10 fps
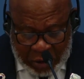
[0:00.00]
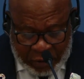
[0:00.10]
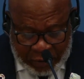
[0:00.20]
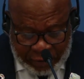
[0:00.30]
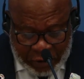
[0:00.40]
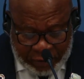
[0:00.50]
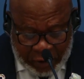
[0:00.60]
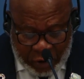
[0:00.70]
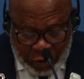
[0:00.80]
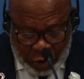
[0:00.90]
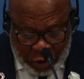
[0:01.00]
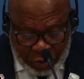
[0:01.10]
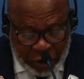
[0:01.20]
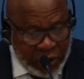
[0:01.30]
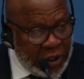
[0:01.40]
for the very warm
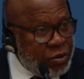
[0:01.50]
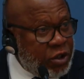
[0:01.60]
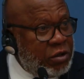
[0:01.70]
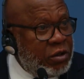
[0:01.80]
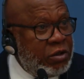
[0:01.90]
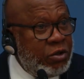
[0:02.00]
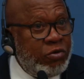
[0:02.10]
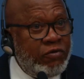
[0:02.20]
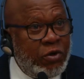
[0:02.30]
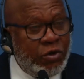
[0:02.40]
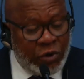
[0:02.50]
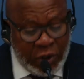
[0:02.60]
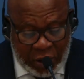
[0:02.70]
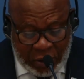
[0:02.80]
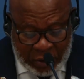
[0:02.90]
reception that you've accorded